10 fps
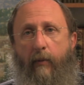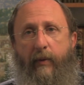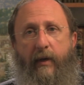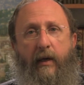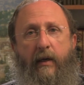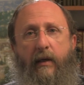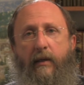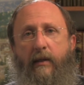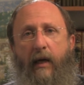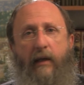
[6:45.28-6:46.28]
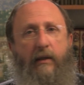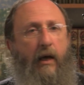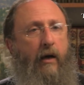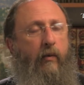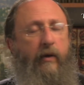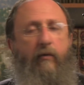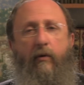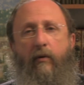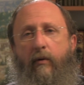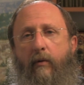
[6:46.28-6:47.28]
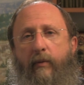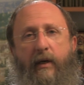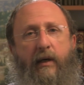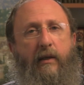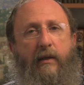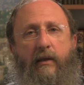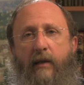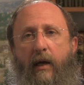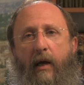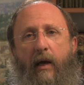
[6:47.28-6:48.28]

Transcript: Because that's how we roll, because